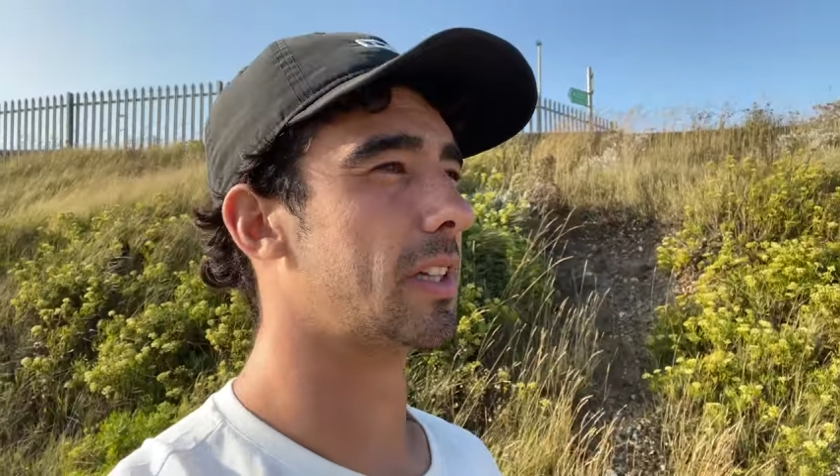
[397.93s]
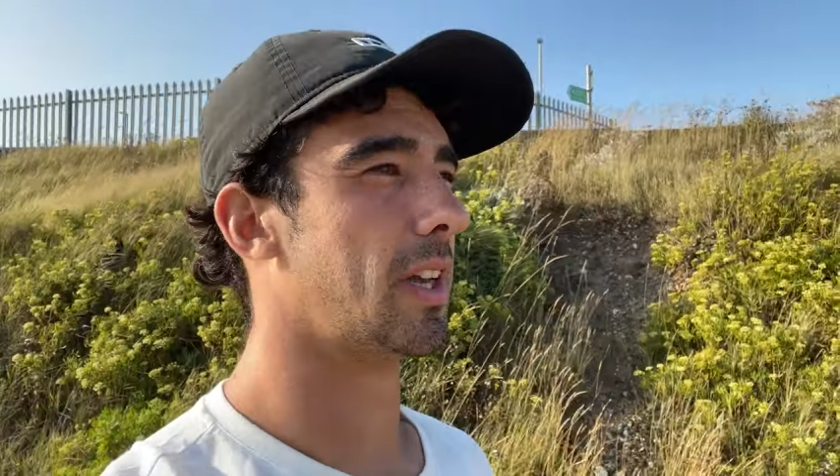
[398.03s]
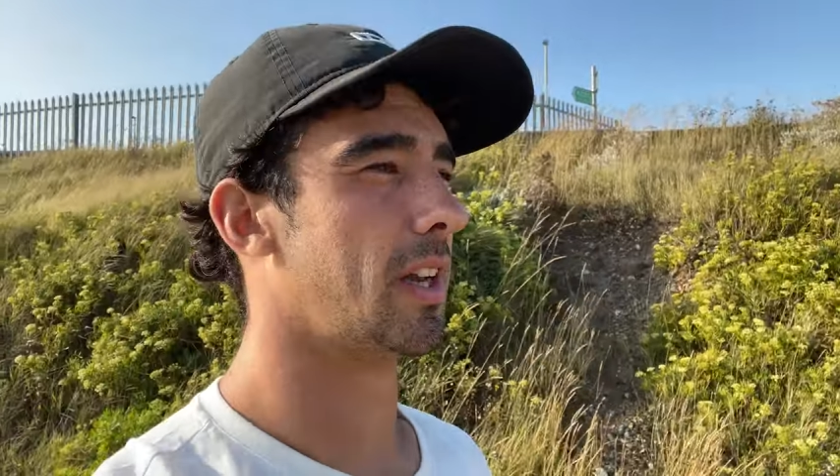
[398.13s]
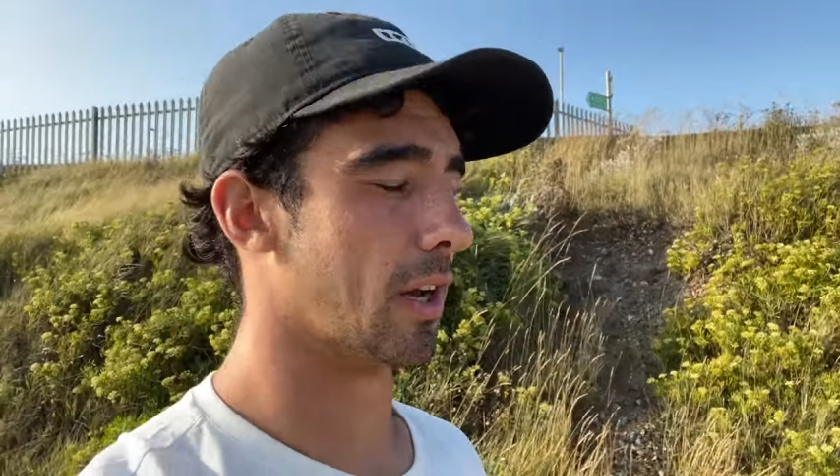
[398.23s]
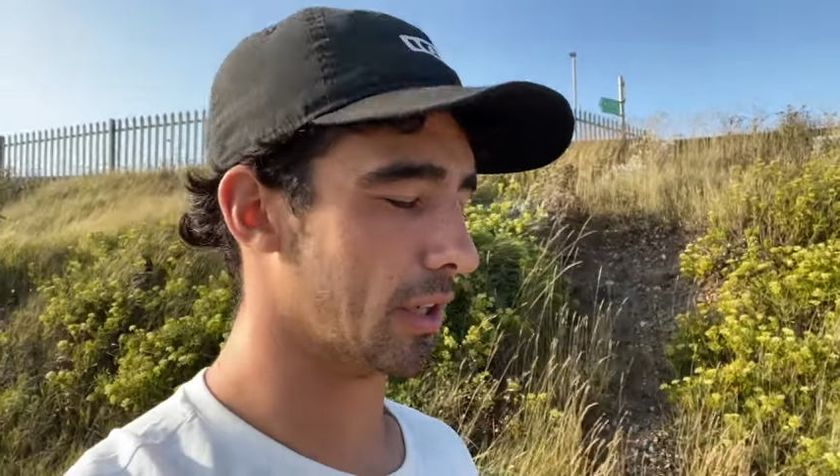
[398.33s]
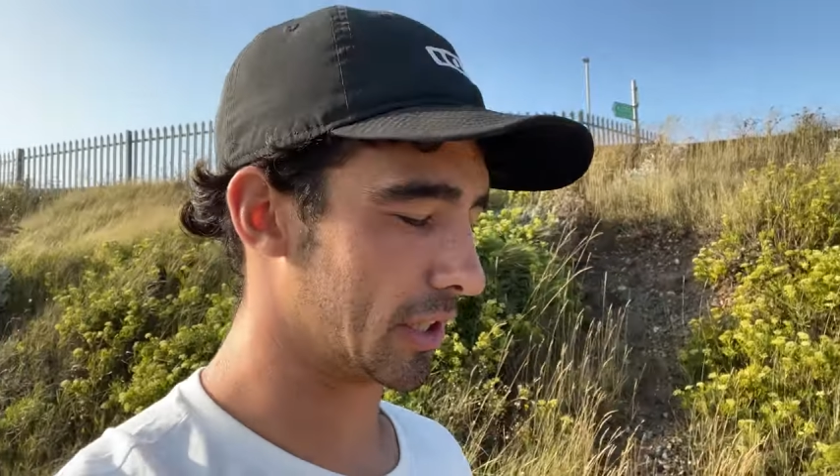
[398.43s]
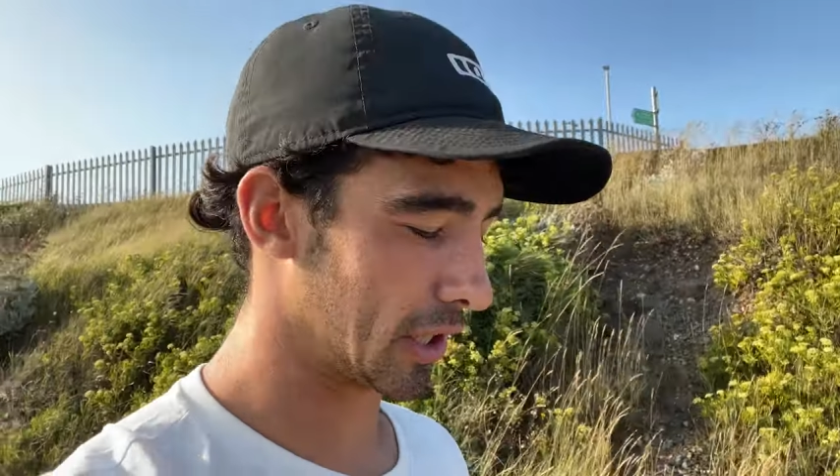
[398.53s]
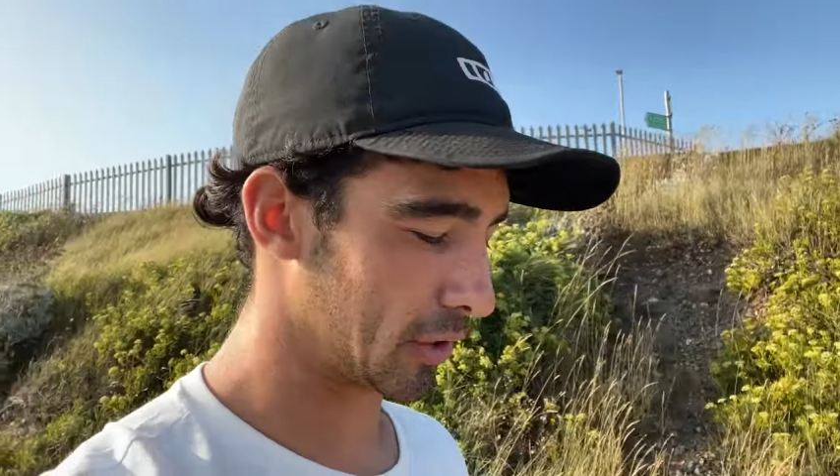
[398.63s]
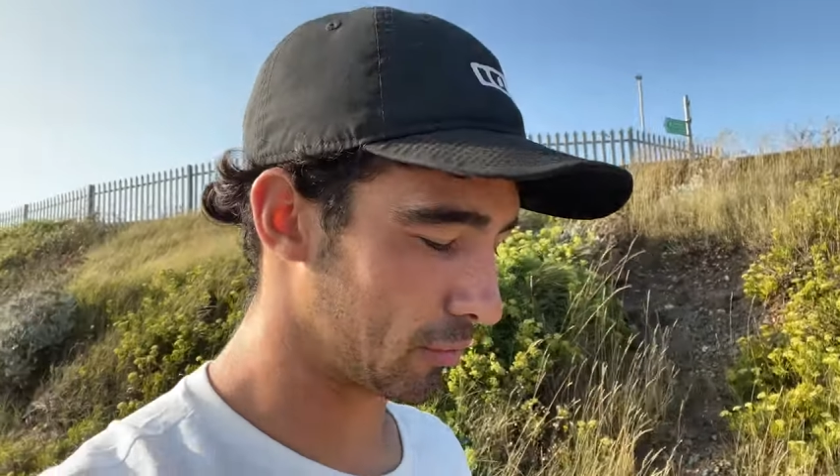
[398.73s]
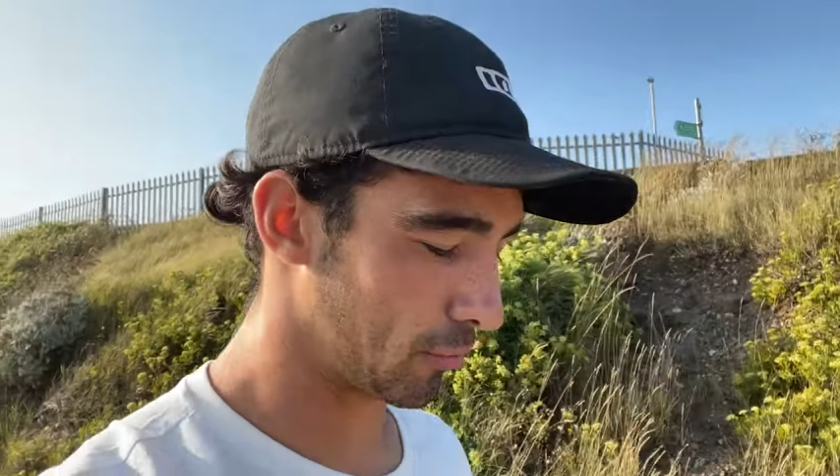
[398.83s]
you know, it's
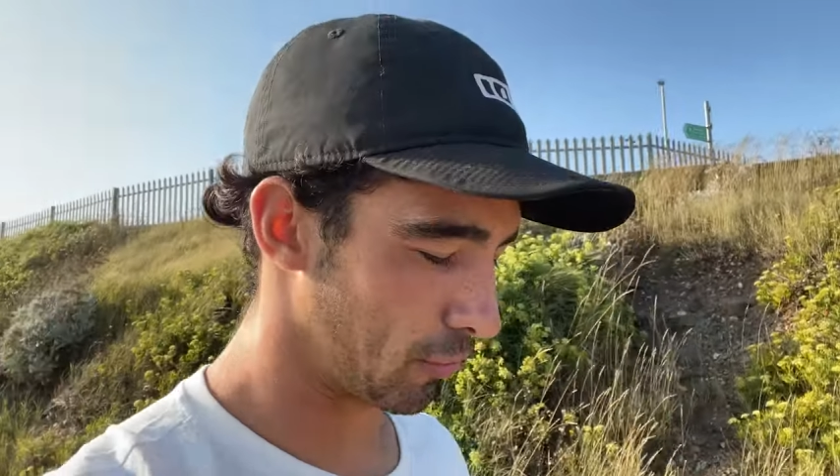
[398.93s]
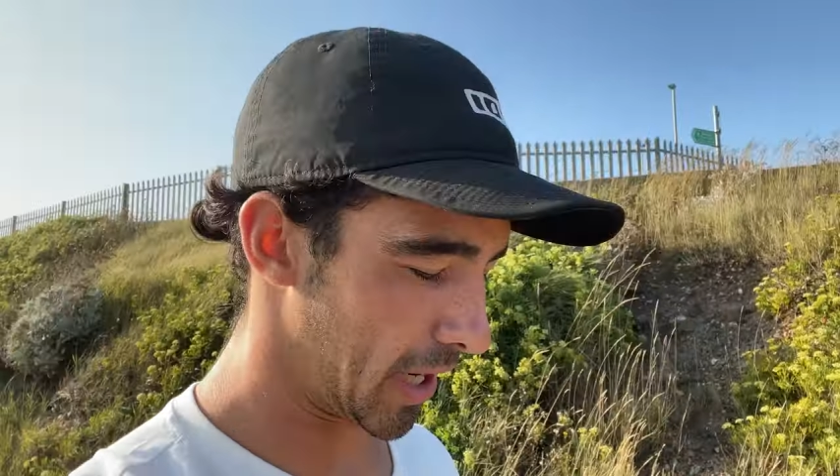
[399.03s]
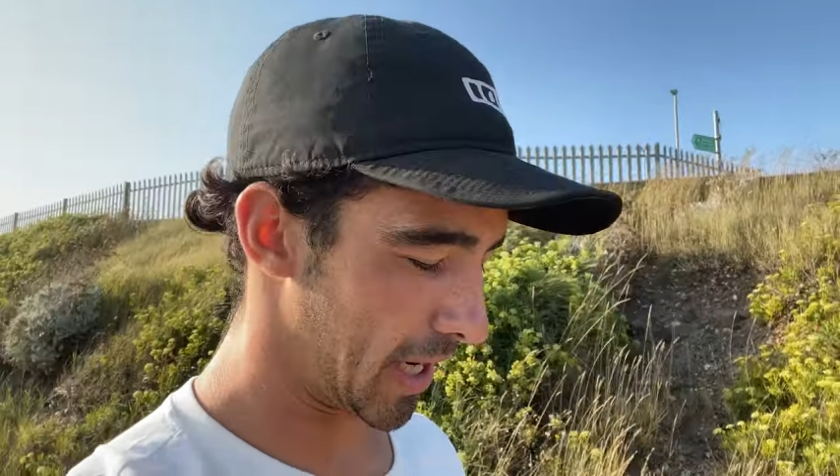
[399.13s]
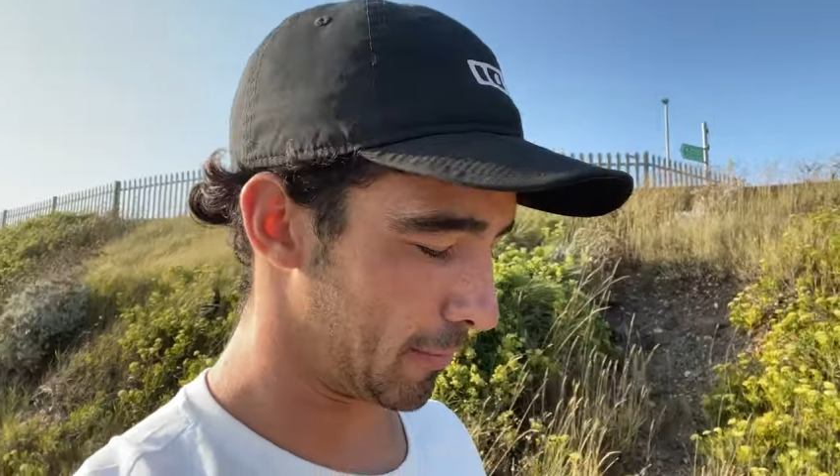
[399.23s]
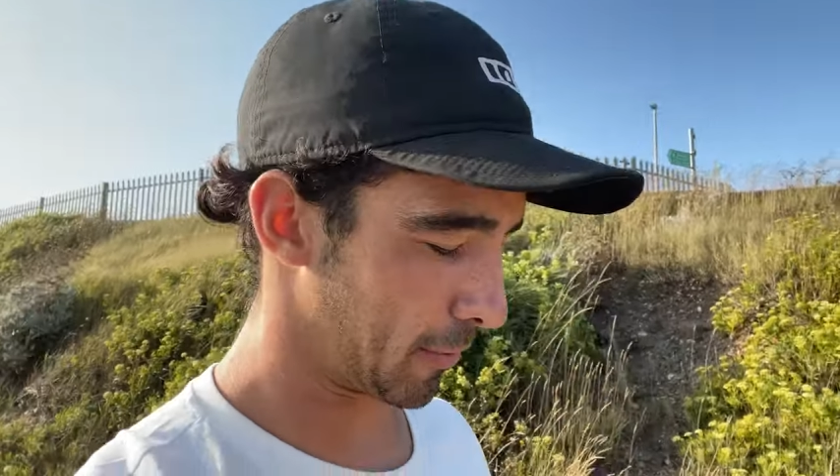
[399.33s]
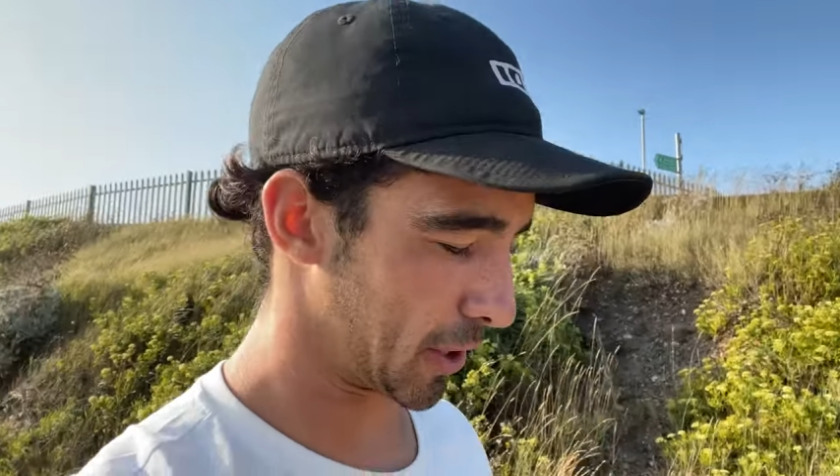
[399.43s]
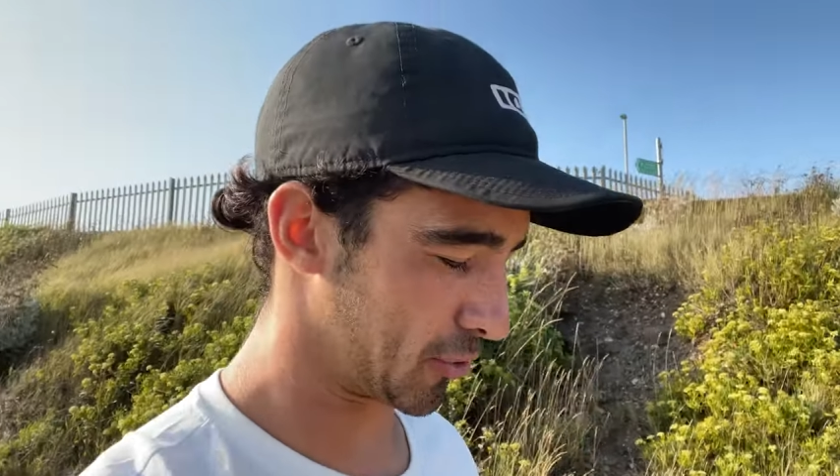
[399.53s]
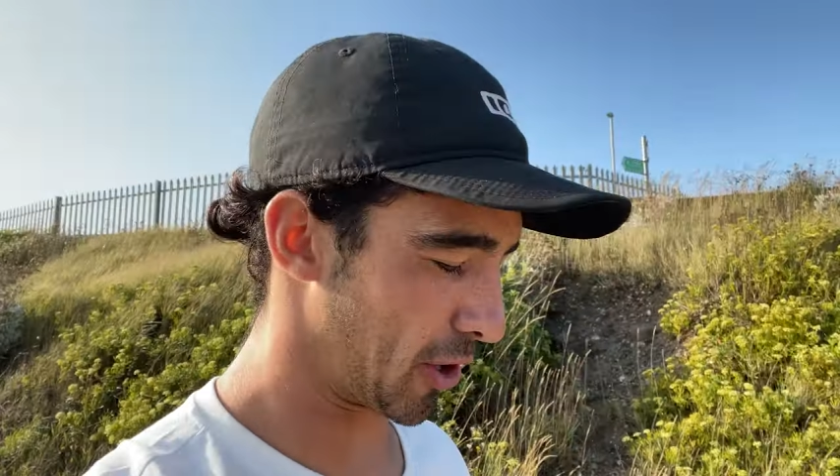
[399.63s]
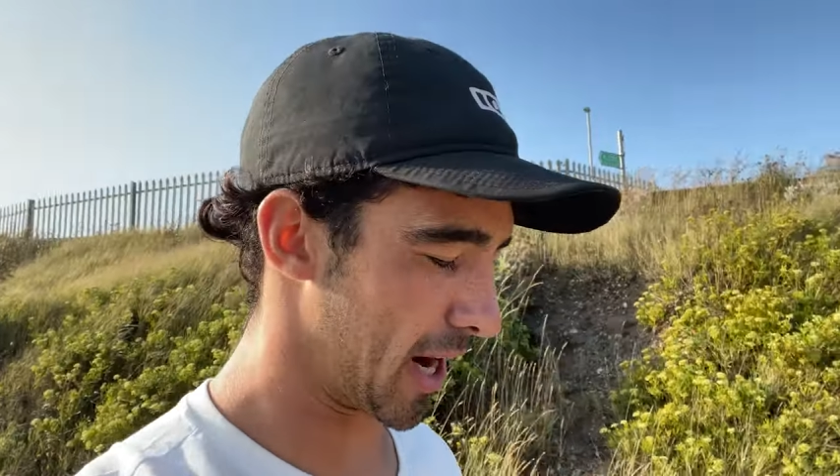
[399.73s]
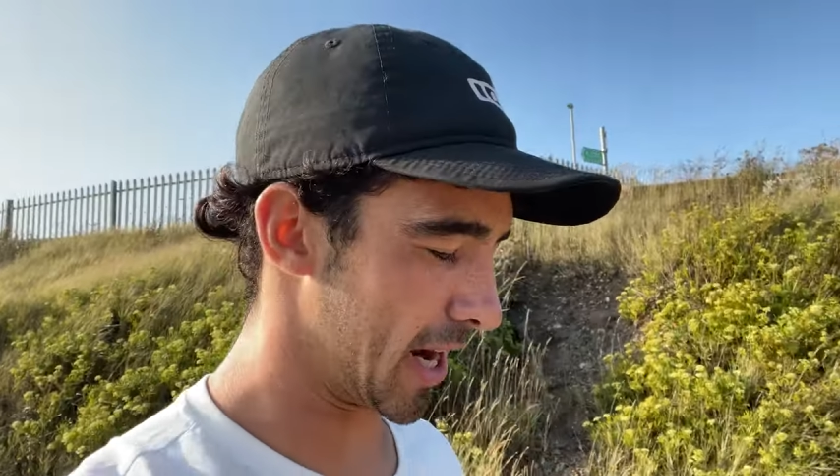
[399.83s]
just really
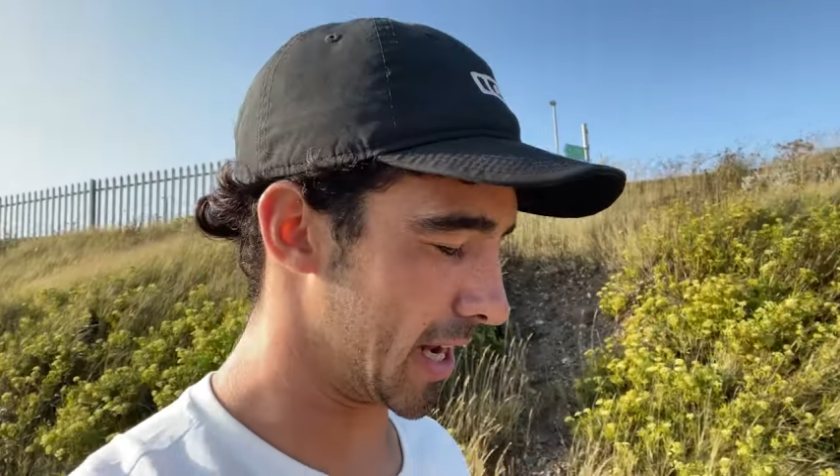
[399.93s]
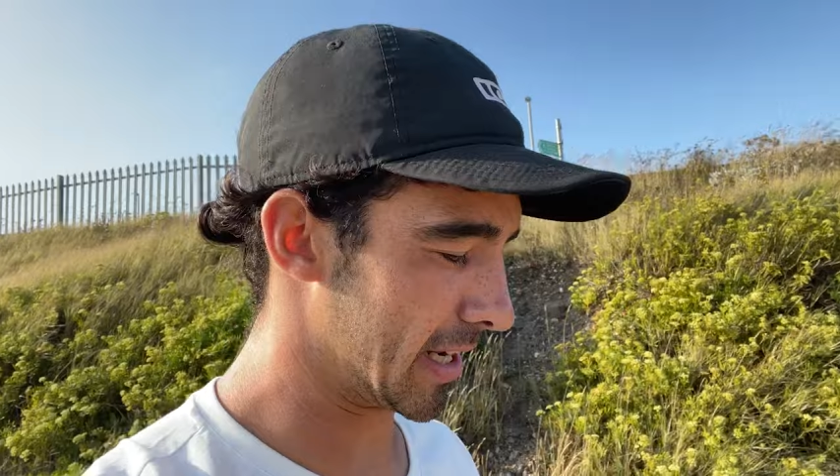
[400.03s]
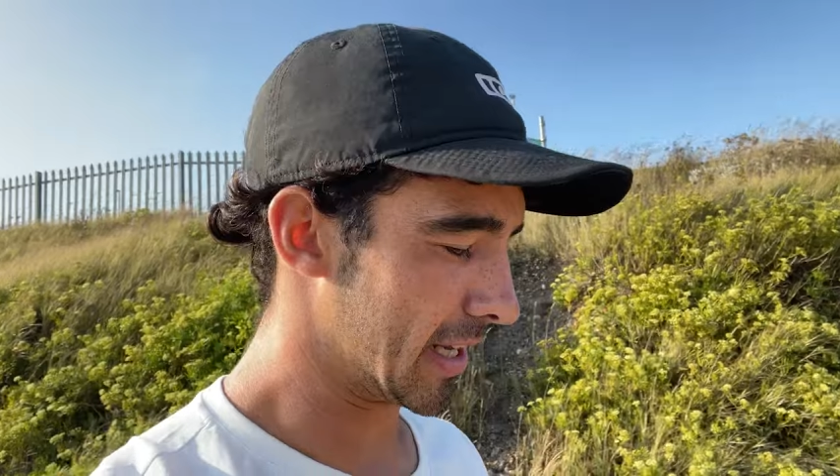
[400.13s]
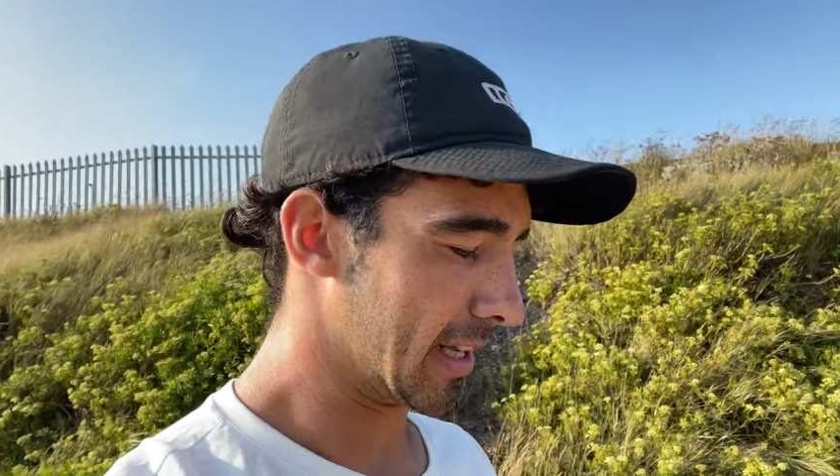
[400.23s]
frustrating. And